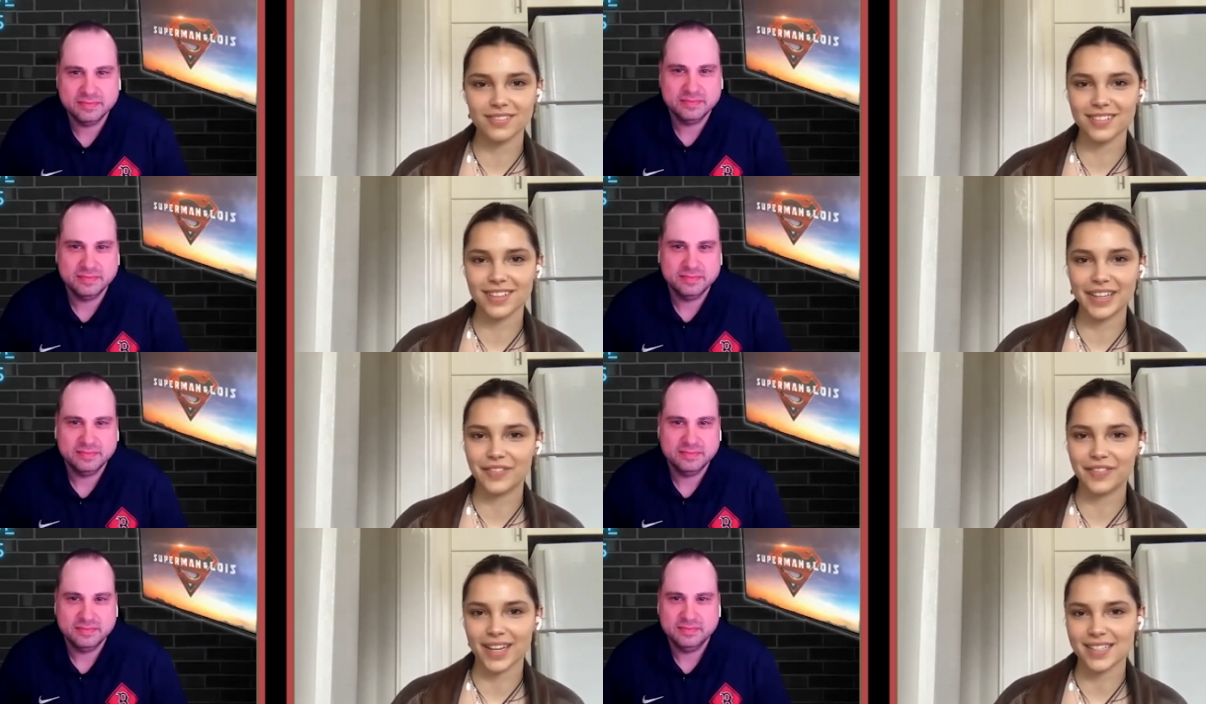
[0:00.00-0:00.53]

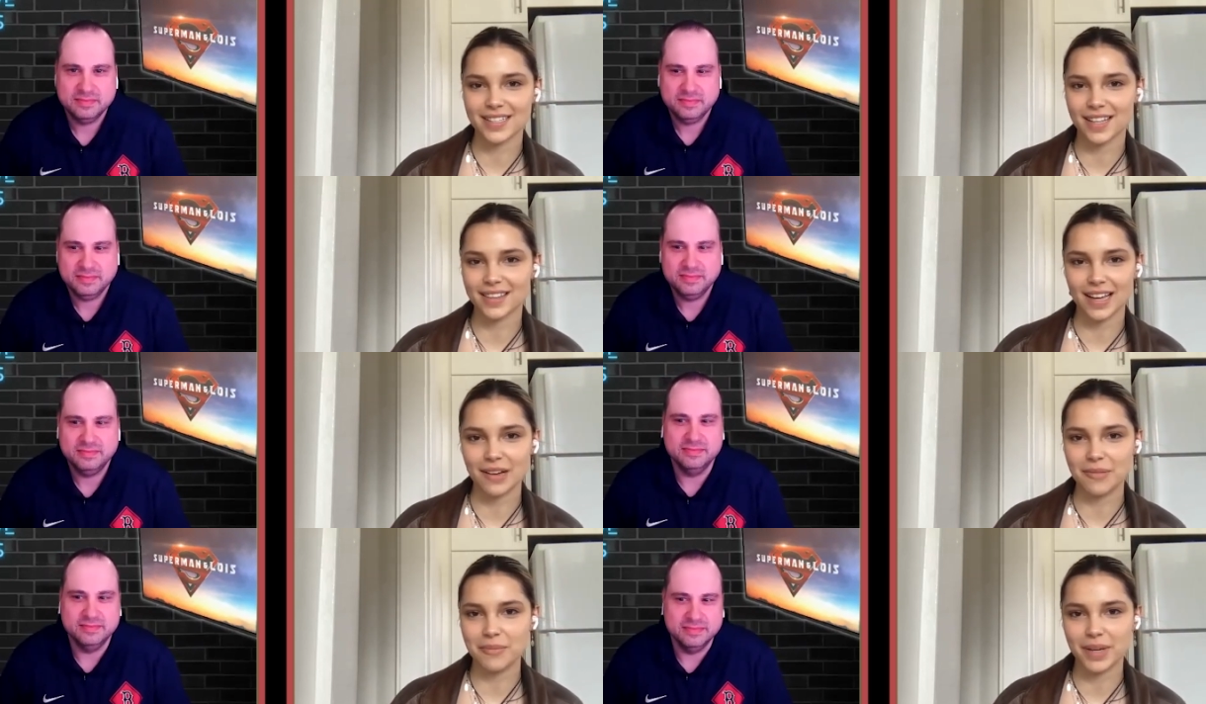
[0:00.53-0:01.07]
Speaker 1: advice that
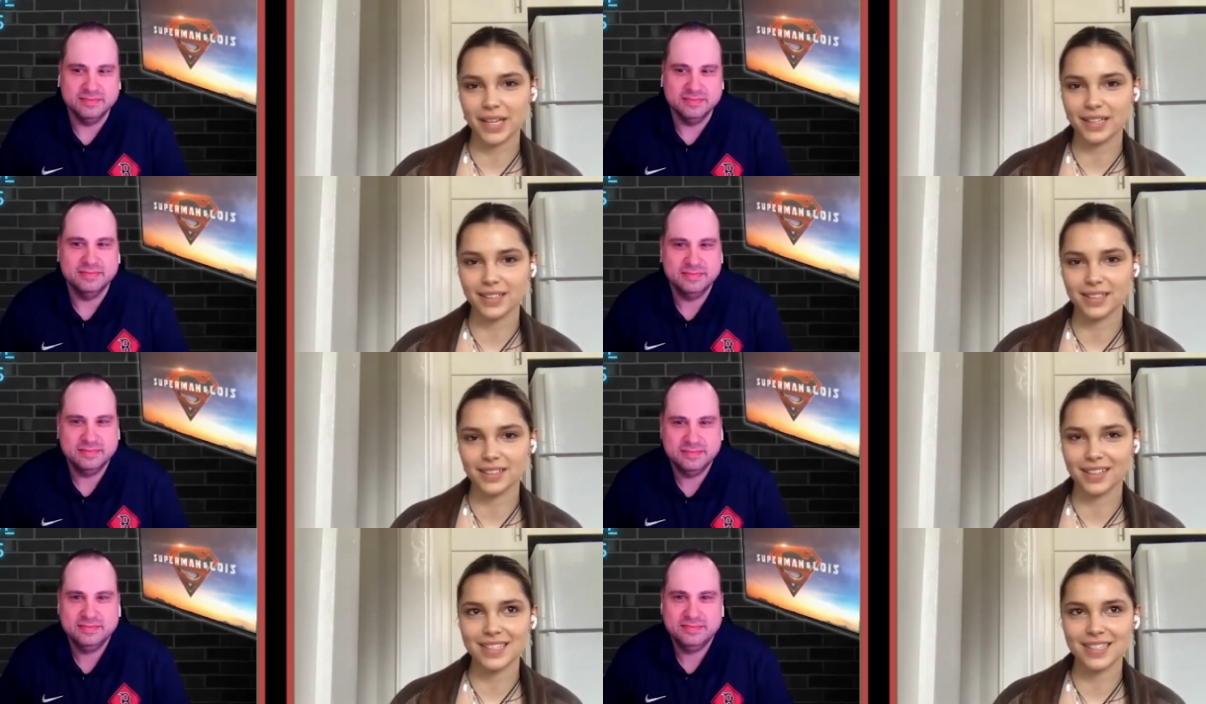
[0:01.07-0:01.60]
that man
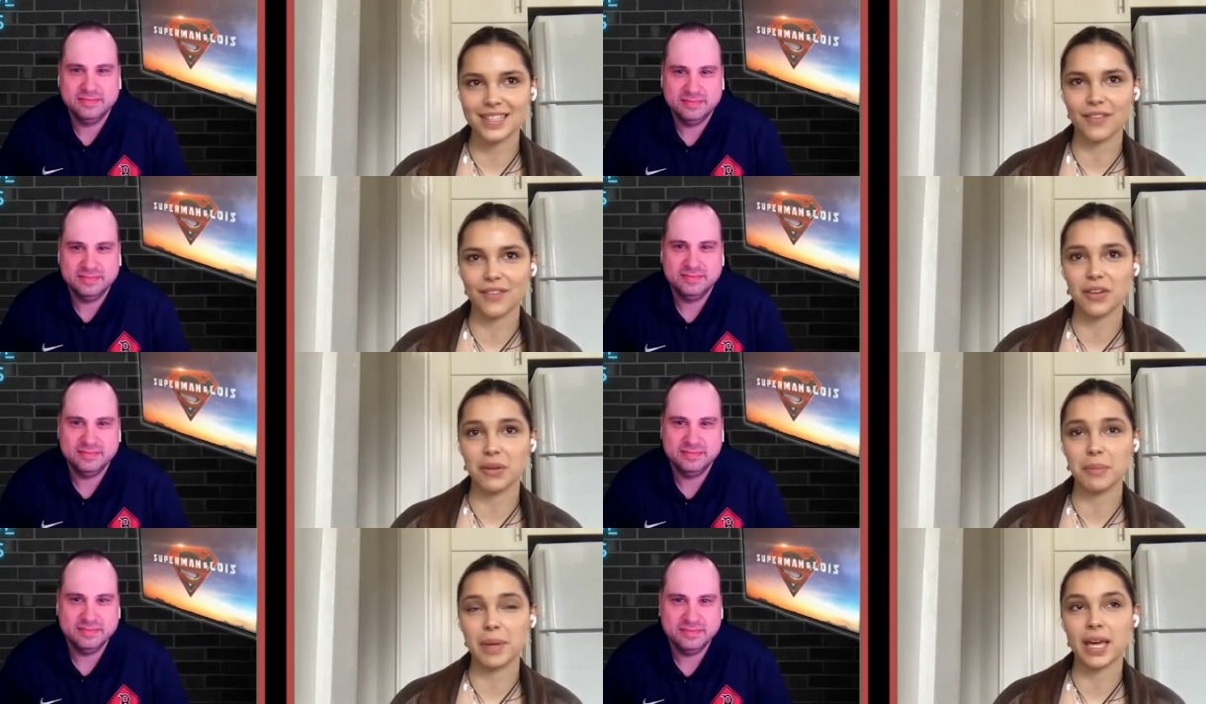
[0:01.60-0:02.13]
mm-hmm. has given
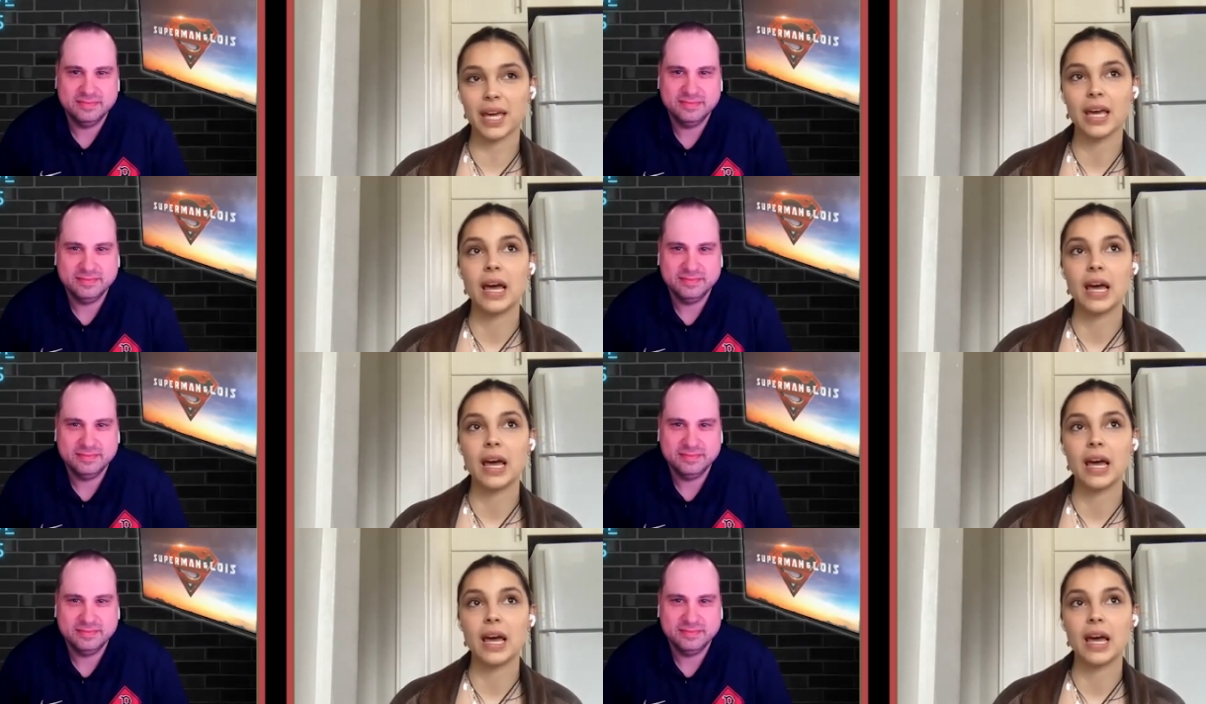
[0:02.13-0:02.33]
me.